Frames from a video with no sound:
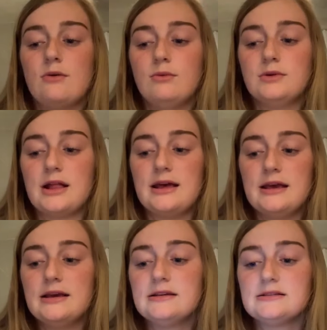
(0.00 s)
what it
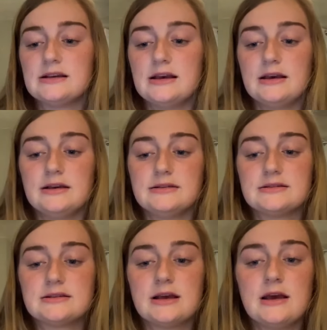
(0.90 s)

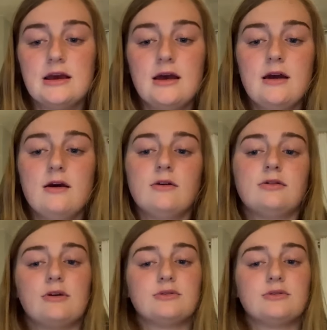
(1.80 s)
is they're